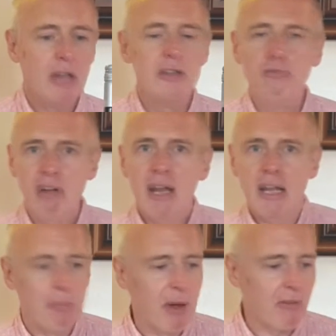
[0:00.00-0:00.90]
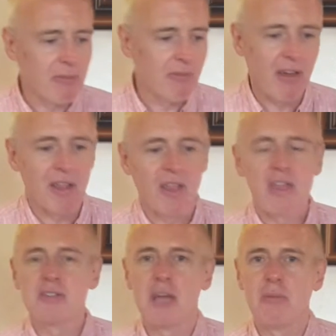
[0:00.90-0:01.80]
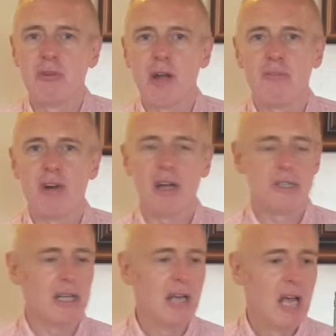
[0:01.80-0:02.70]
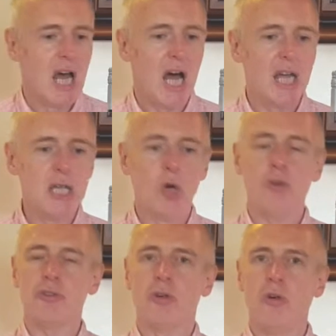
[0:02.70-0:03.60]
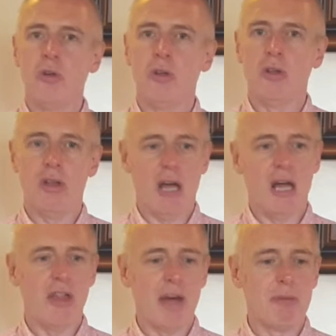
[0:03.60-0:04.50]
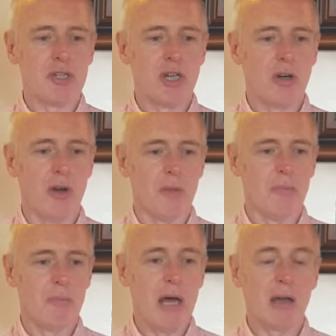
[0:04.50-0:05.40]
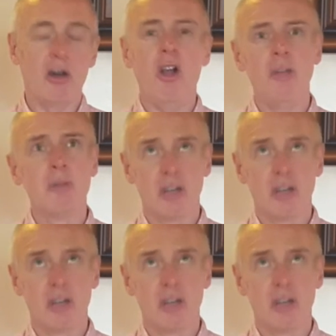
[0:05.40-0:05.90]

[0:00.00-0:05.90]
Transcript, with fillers: really, apart from the fact that they're the same grape variety, uh, not all uh, that much in common. Uh, column,